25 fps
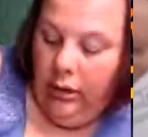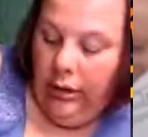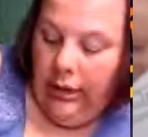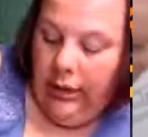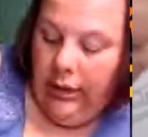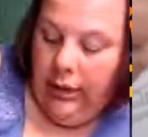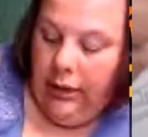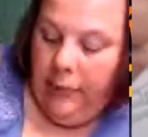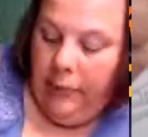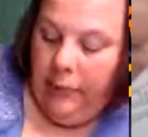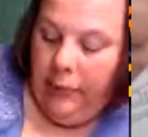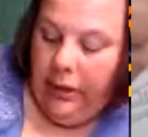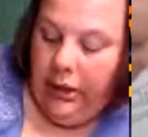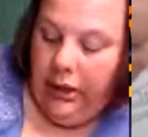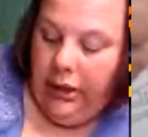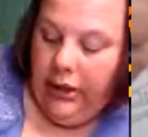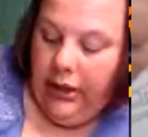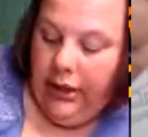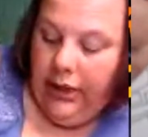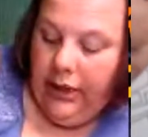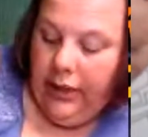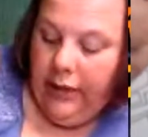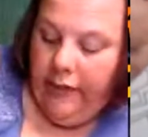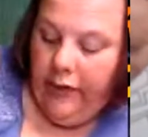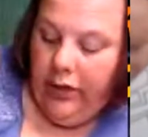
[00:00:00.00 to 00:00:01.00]

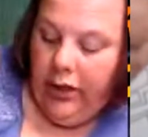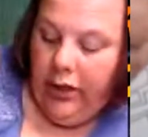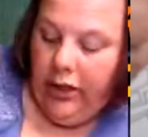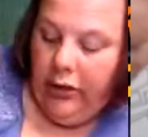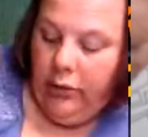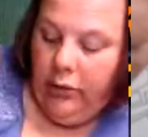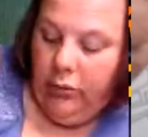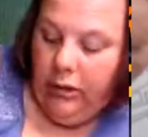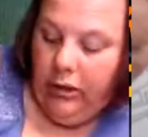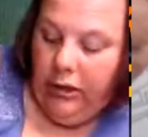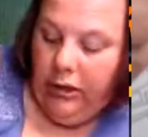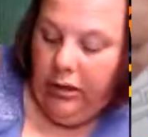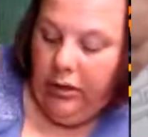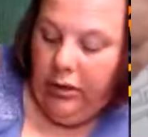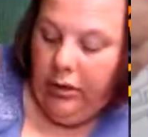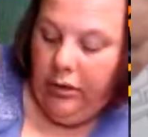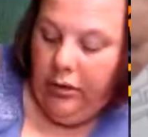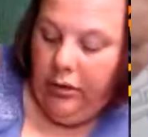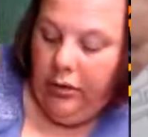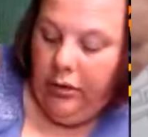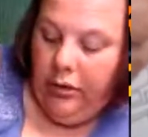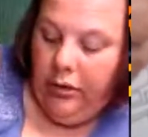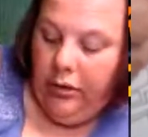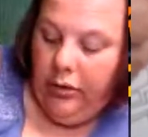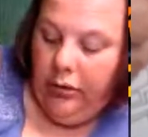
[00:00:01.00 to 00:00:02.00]
anybody have any
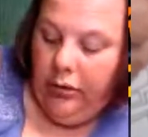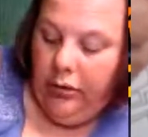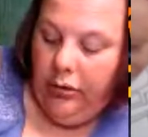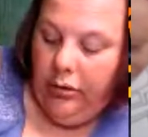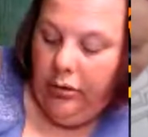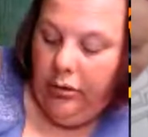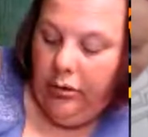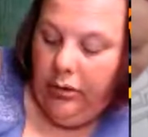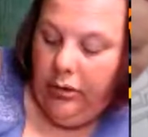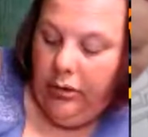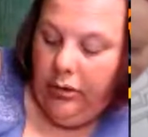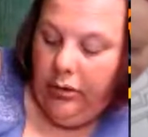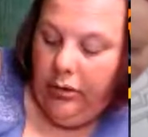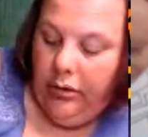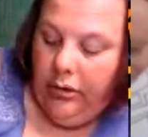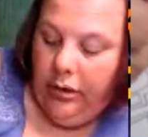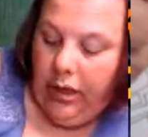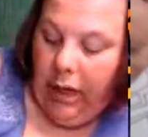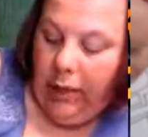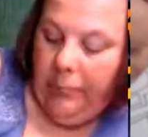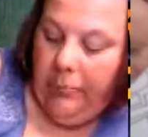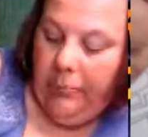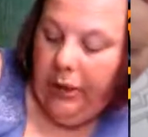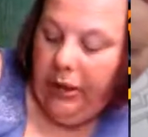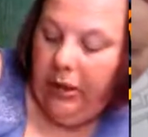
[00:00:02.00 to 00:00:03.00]
questions or
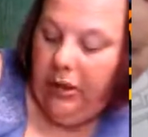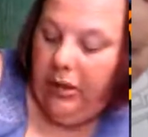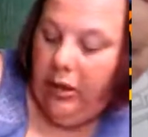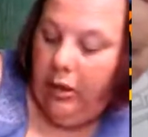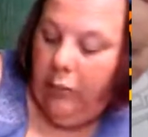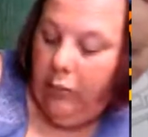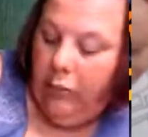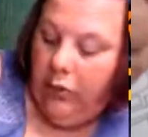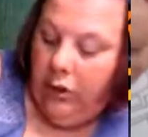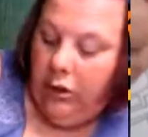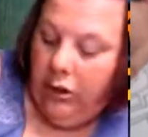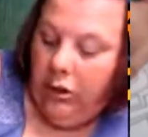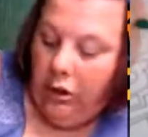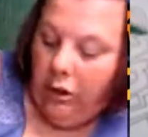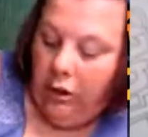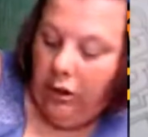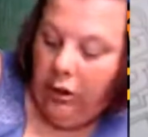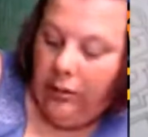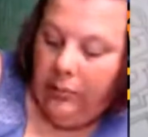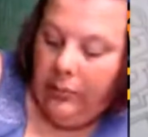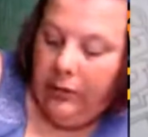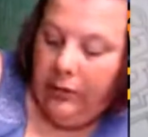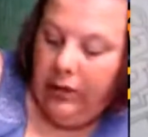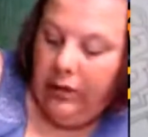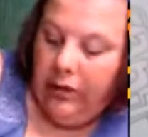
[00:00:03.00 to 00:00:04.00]
topics they want to
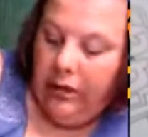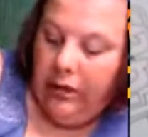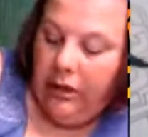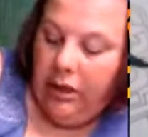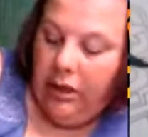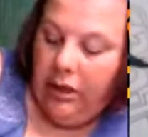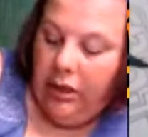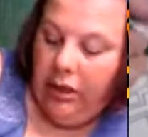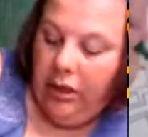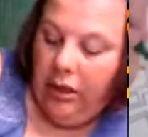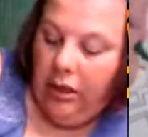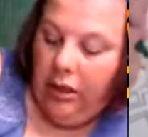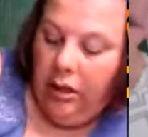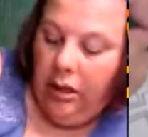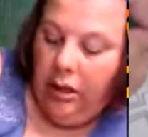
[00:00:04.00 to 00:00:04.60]
talk about today?